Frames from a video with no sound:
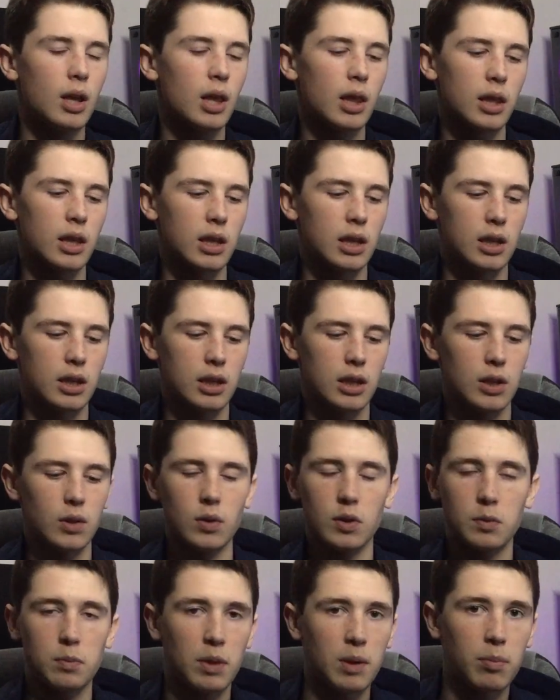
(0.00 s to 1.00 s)
The
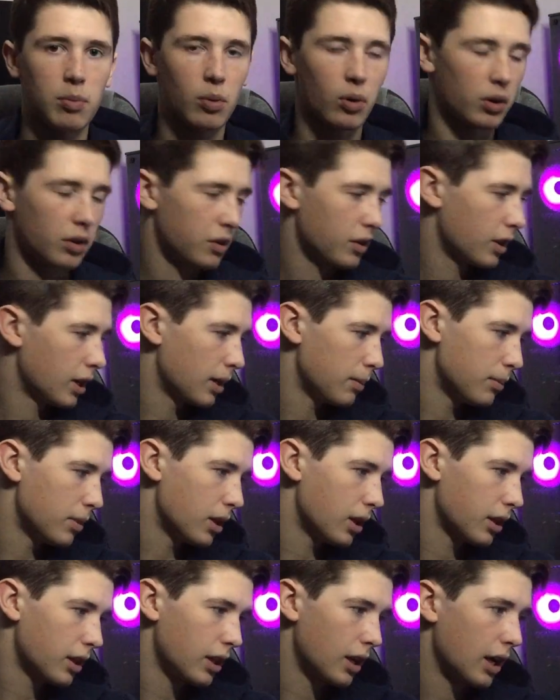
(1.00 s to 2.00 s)
USB ports
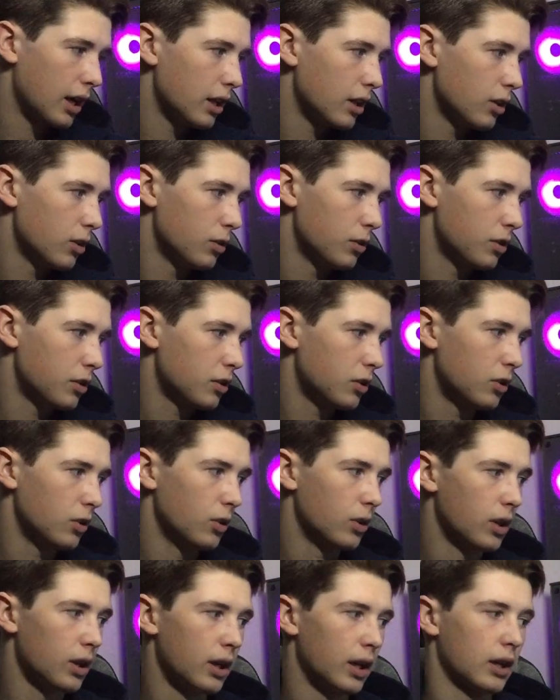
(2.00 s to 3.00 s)
that I use to
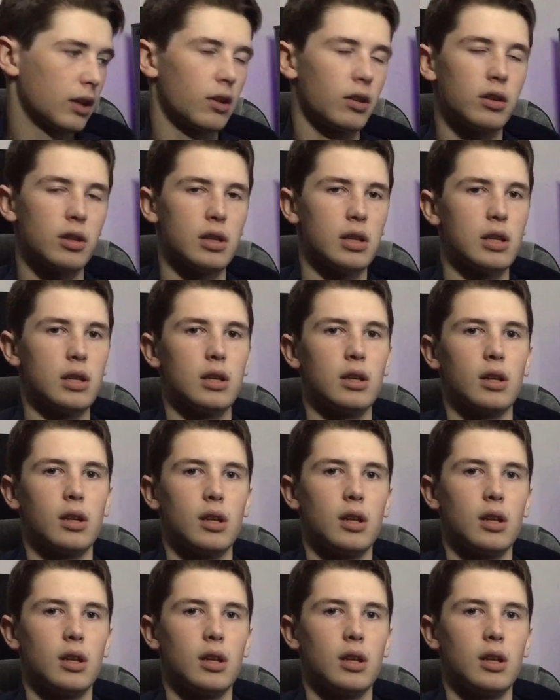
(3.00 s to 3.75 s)
connect the